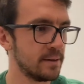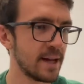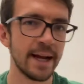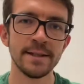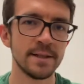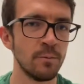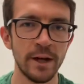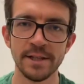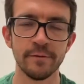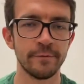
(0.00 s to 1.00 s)
dance and
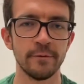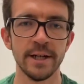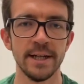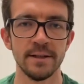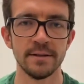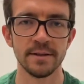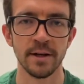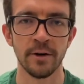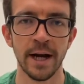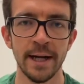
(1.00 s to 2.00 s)
when to freeze,
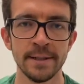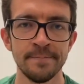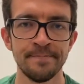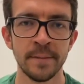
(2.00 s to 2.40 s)
all right?